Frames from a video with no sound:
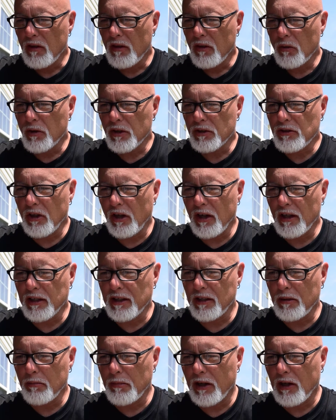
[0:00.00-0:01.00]
we're
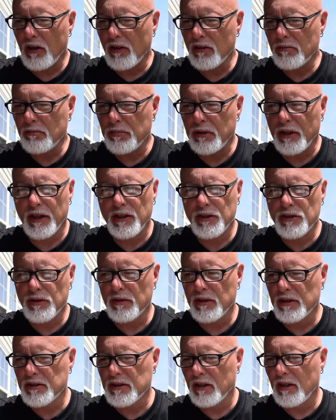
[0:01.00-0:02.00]
talking about
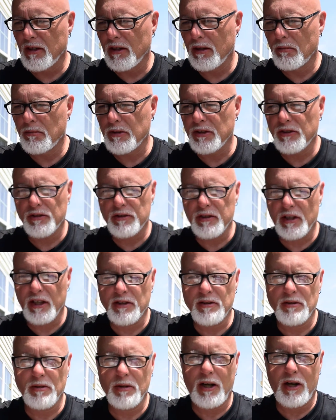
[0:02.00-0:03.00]
plagiarism and
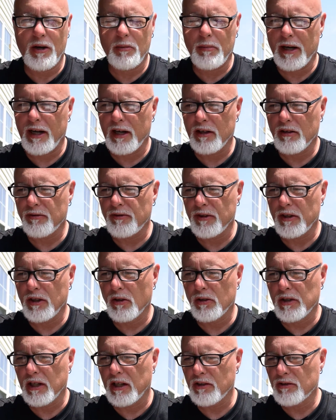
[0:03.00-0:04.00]
intellectual autobiography
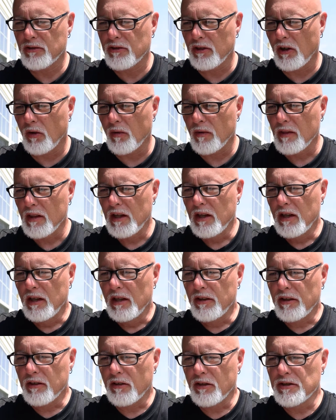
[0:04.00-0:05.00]
okay so
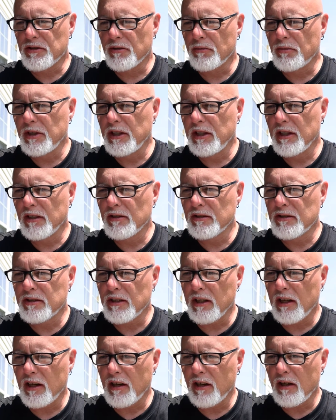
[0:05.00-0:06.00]
there is readings
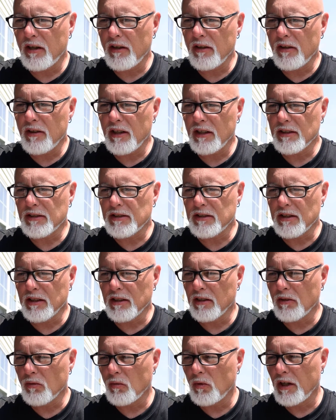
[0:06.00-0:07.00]
there let's
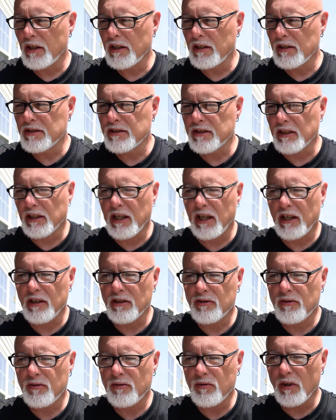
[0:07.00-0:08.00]
see one is the
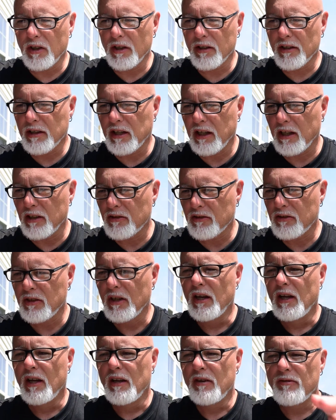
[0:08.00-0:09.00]
case well the case
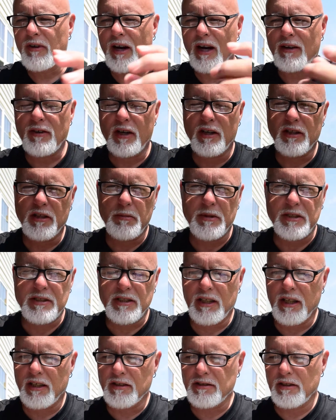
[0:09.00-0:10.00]
five arguments
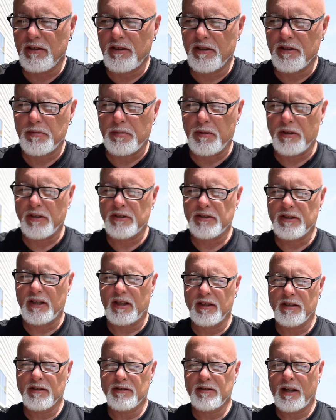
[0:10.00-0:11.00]
against interdisciplinary
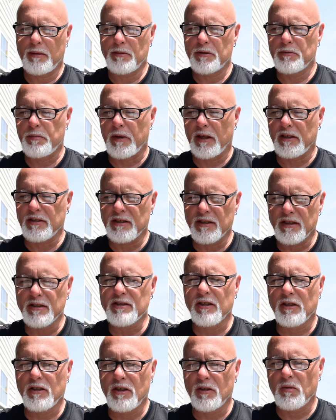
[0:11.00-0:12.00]
studies thomas benson this is
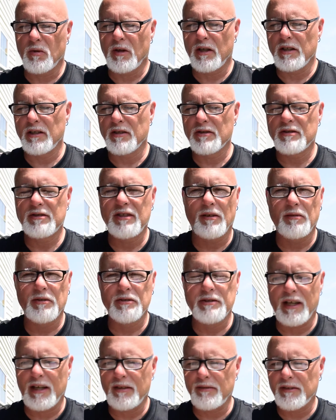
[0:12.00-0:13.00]
a good one he's
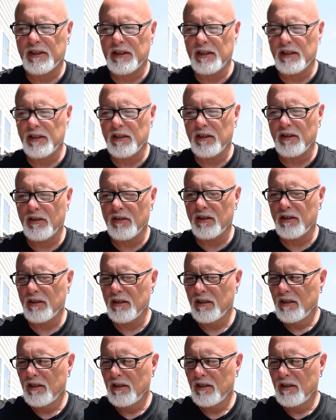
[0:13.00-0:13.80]
devil's advocate here and